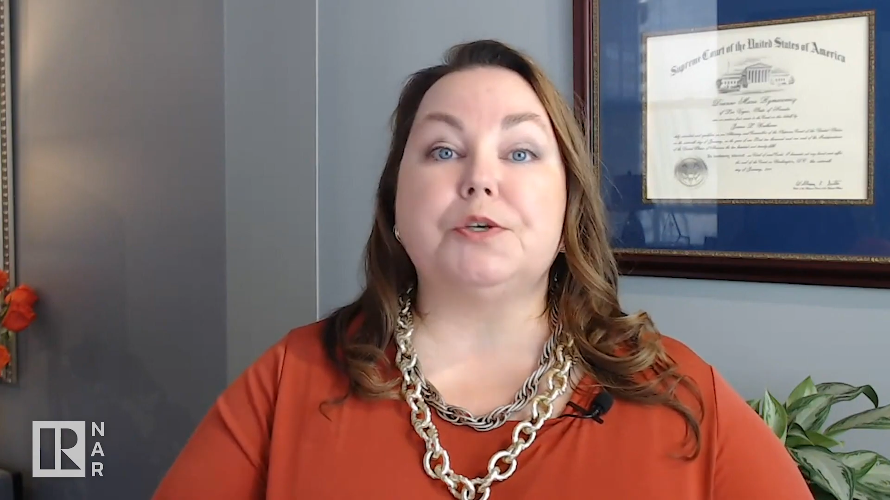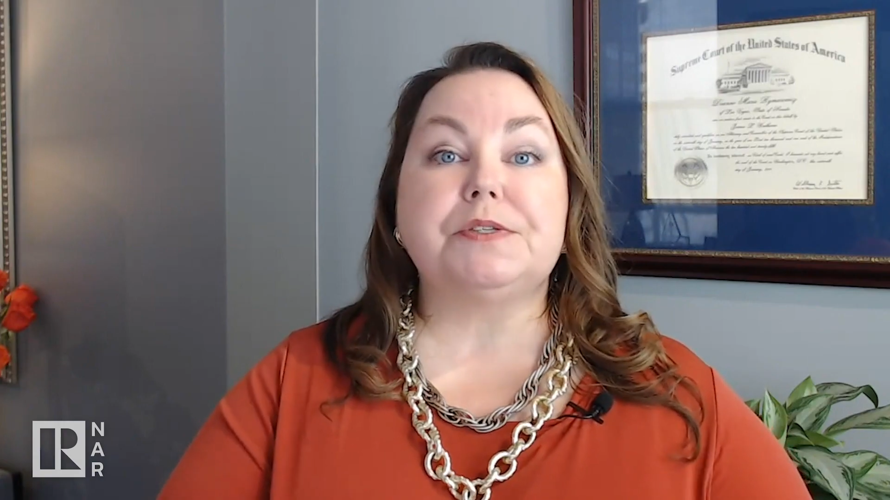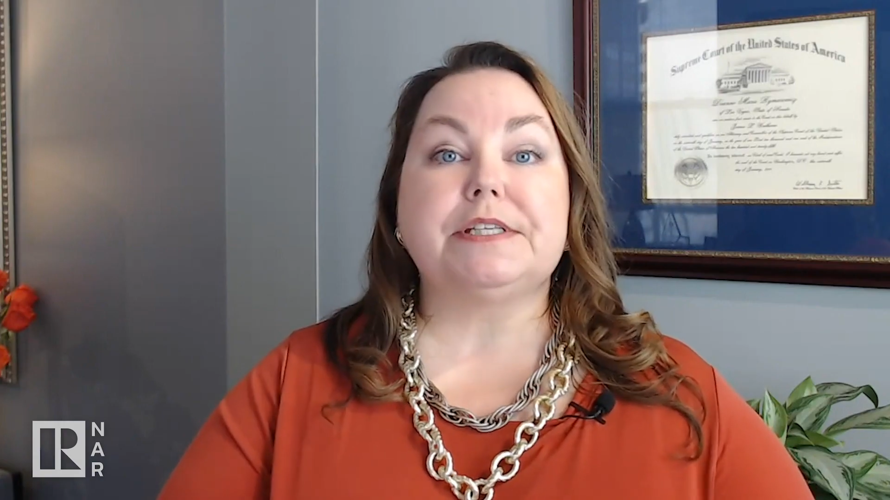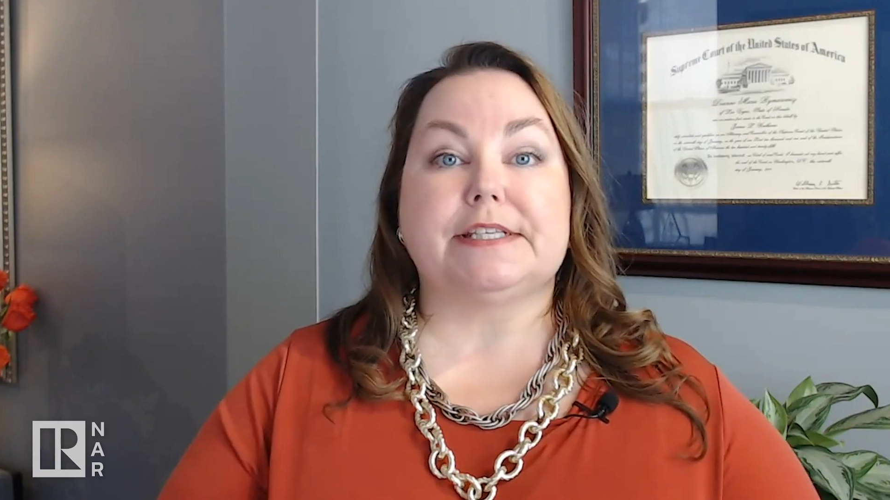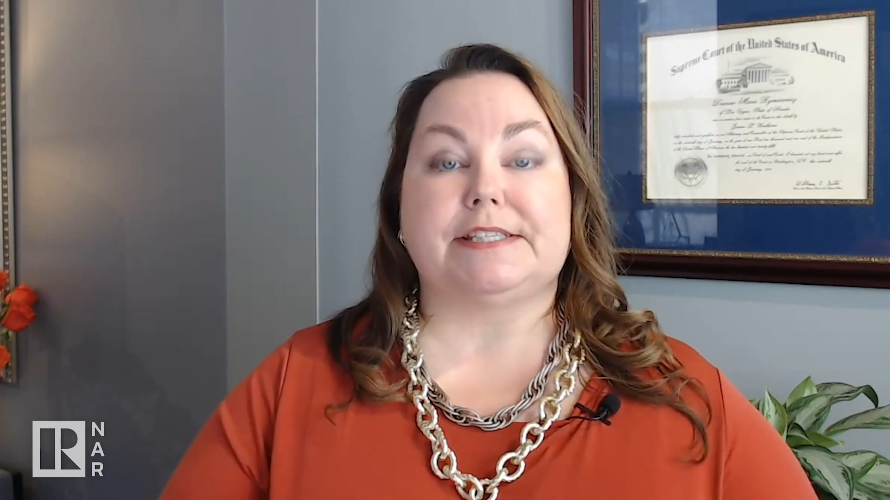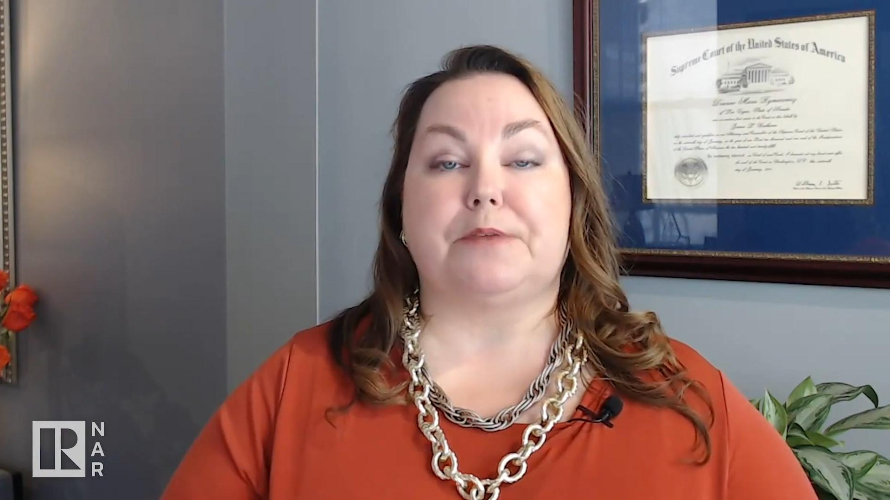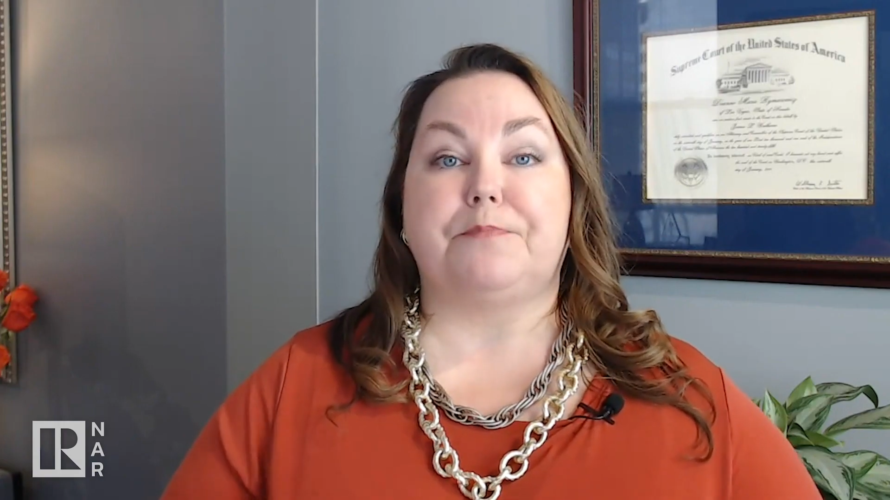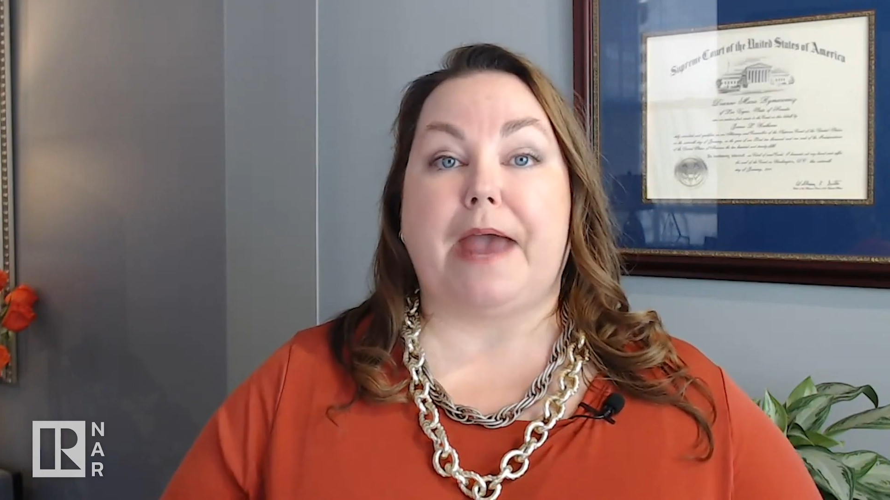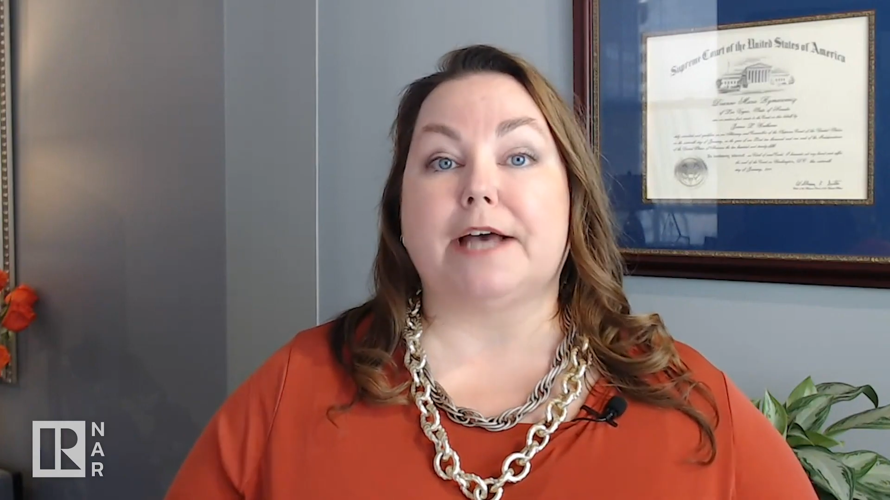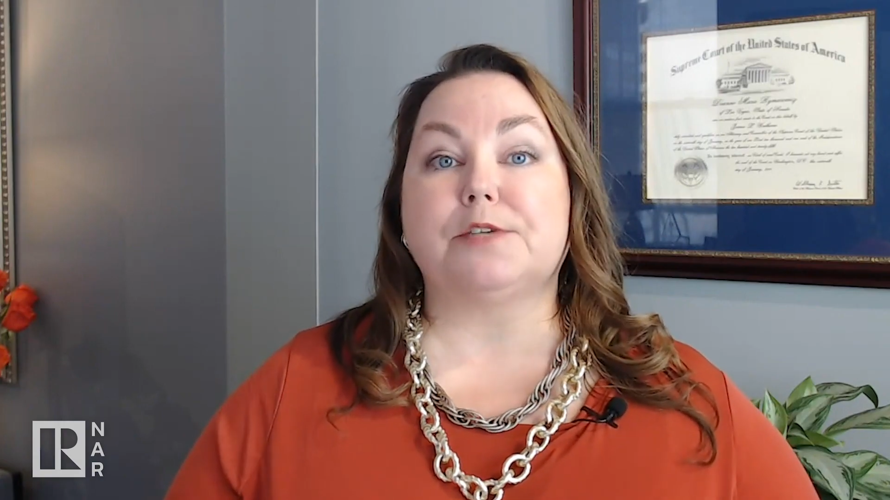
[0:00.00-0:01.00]
using the same
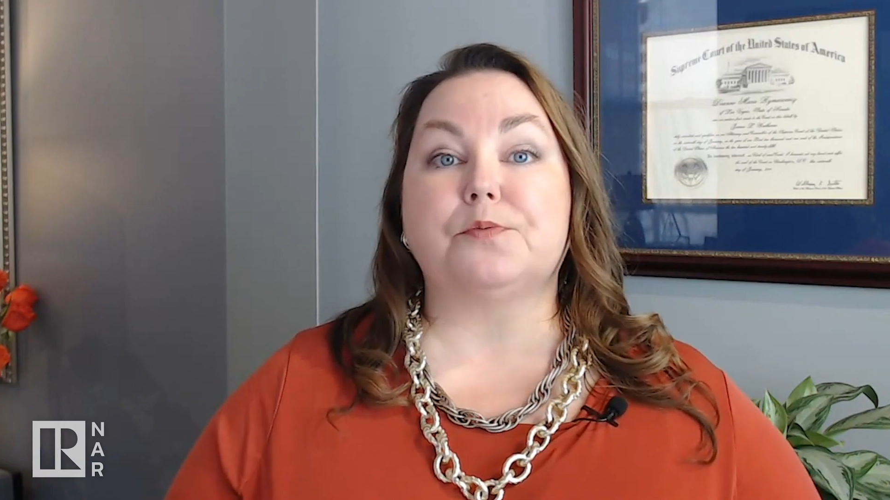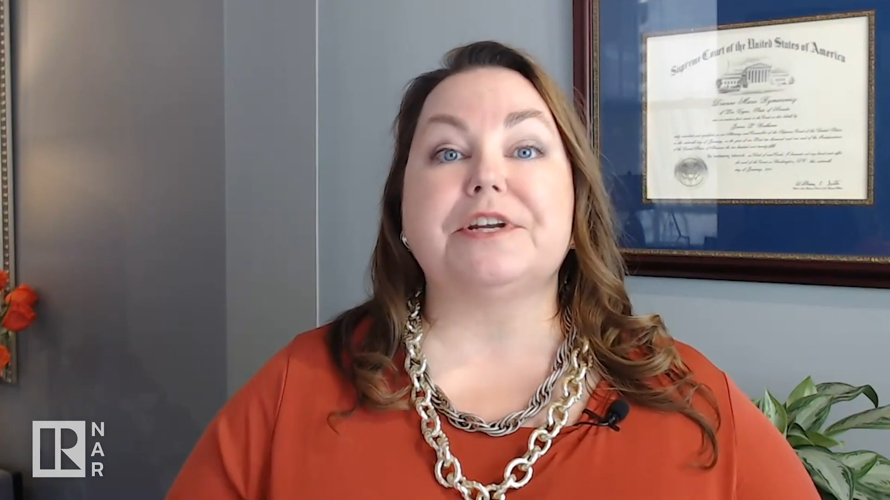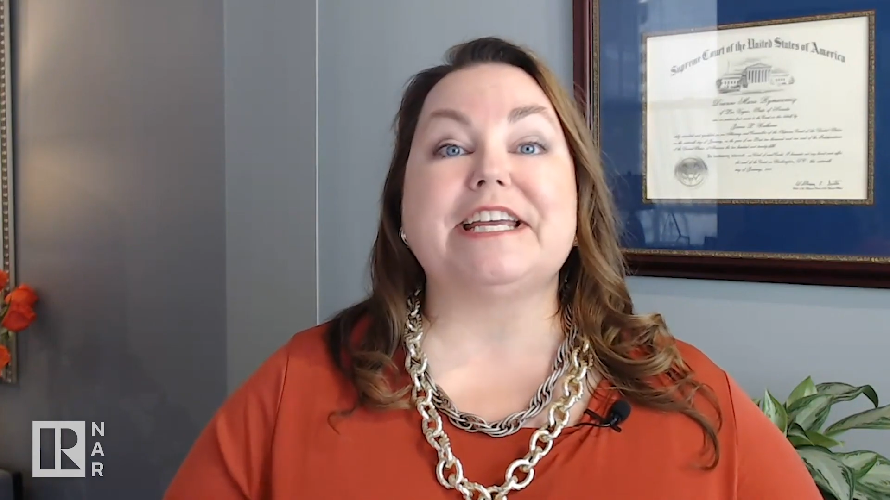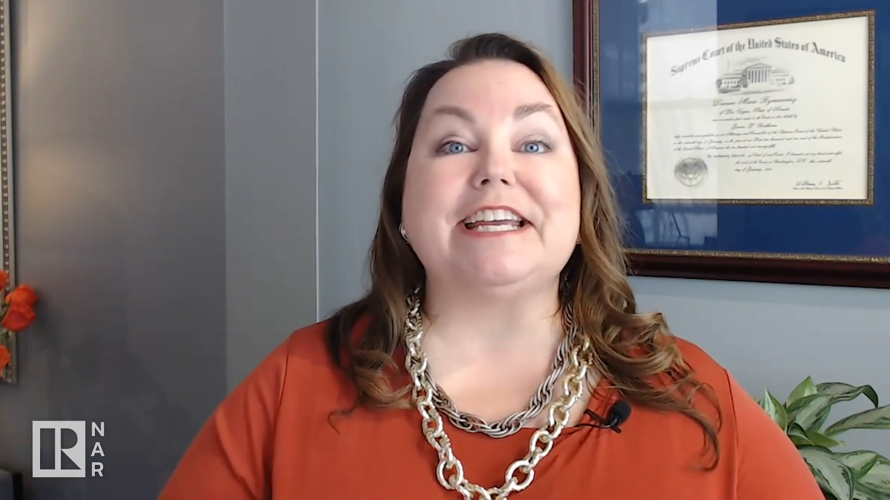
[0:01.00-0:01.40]
password